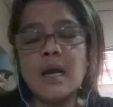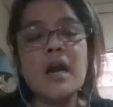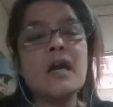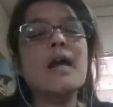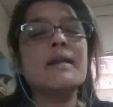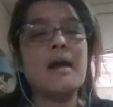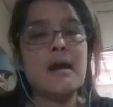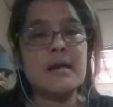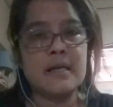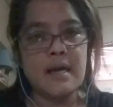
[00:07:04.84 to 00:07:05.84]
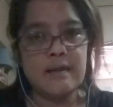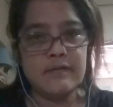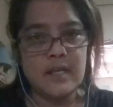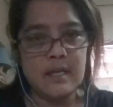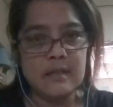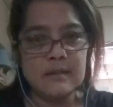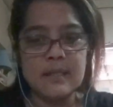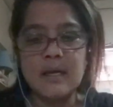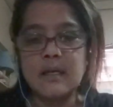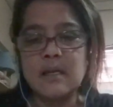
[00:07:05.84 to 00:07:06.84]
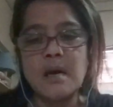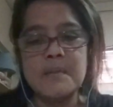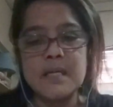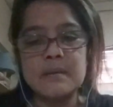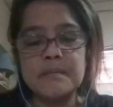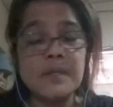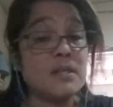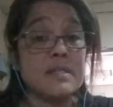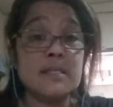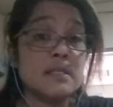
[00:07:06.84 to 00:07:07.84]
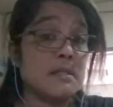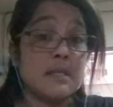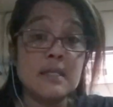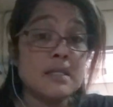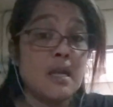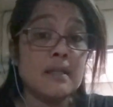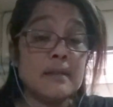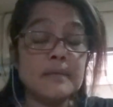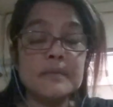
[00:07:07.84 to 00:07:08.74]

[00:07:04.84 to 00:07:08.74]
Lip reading: I archived the comment because it's done.